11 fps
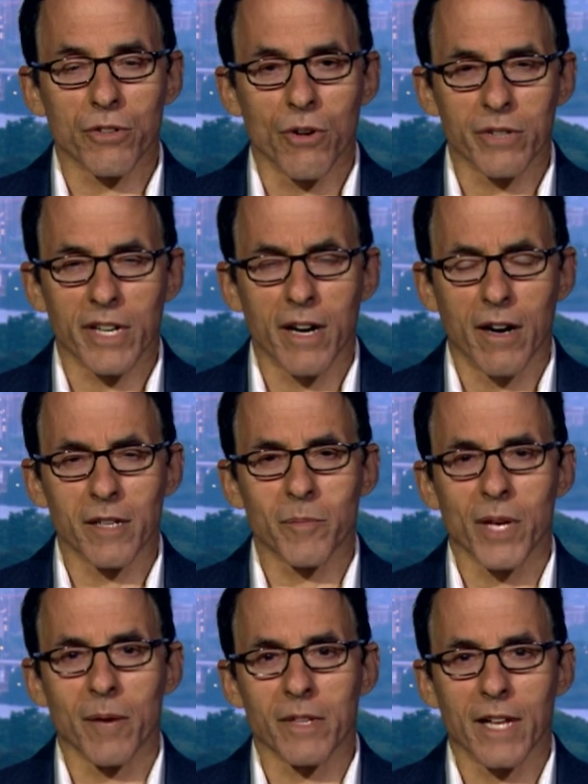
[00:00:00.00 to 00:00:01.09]
your own
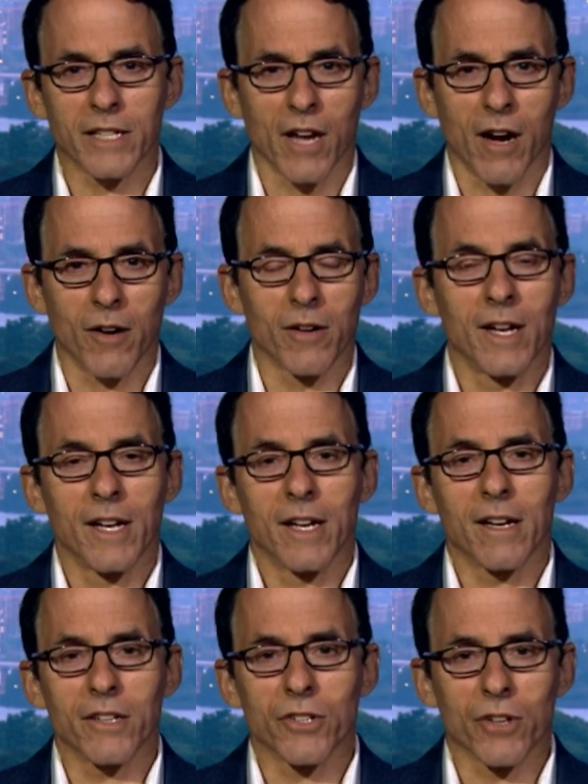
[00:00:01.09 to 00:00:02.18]
economy. I mean, that's how
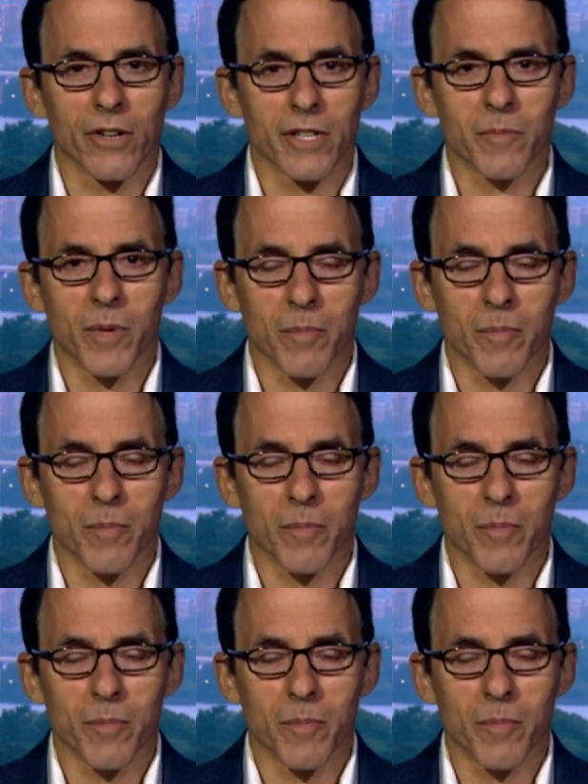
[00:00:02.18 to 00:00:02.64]
you're going to be